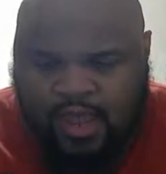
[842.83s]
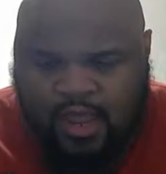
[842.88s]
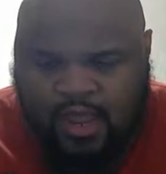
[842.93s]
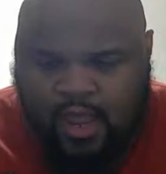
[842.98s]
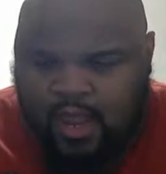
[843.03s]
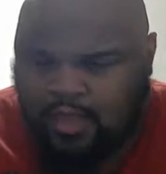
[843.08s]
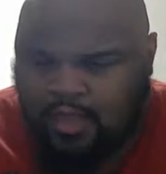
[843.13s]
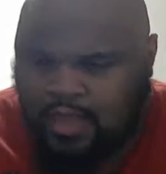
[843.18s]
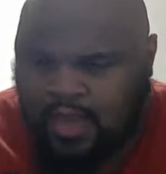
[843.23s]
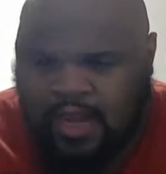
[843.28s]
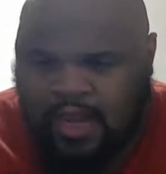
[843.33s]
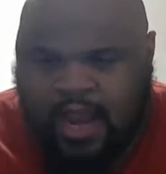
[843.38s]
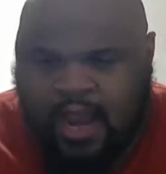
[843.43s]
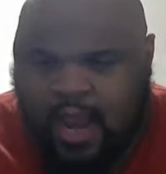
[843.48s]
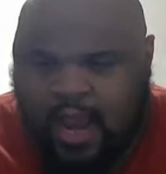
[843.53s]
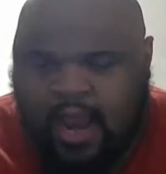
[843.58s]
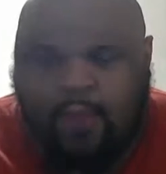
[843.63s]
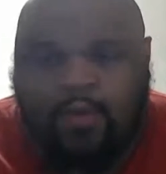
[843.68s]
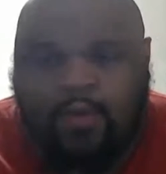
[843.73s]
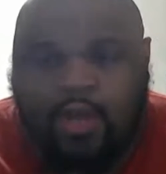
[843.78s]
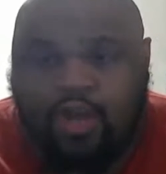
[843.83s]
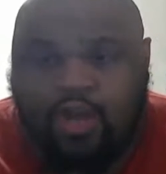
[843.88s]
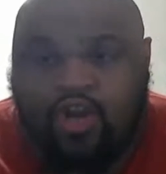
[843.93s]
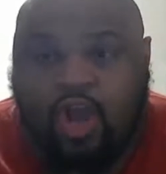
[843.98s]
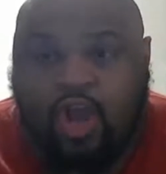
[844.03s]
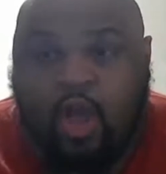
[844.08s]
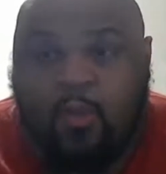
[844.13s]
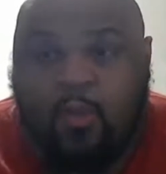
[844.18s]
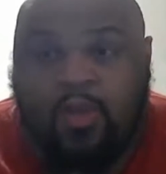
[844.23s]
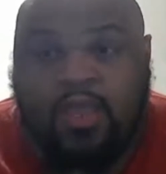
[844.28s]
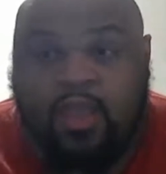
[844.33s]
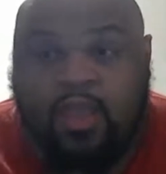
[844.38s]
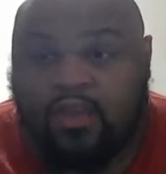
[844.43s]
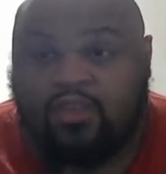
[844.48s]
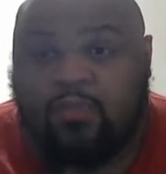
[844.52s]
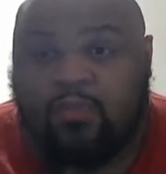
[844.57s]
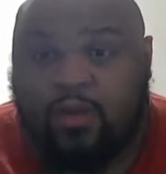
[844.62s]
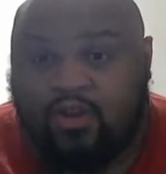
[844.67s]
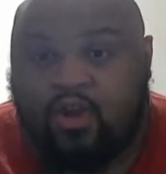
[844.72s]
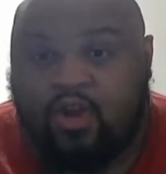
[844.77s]
and saying, hey, we need your help. He has
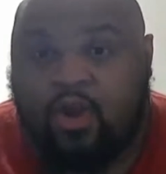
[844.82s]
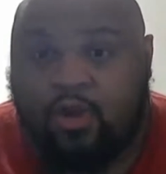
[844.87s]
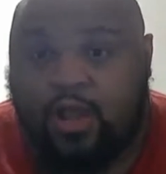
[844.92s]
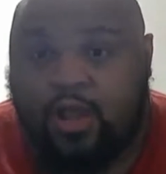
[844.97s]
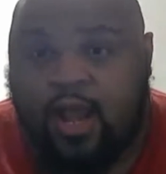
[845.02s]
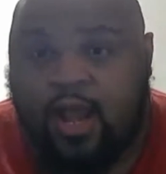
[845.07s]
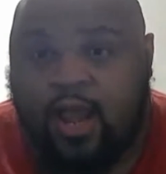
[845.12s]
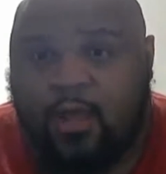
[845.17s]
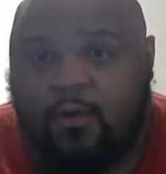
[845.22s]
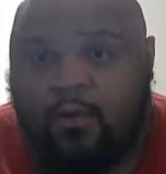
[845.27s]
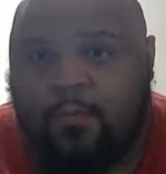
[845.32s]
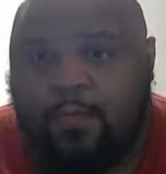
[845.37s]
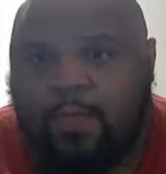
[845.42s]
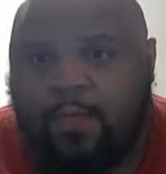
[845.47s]
been turned now.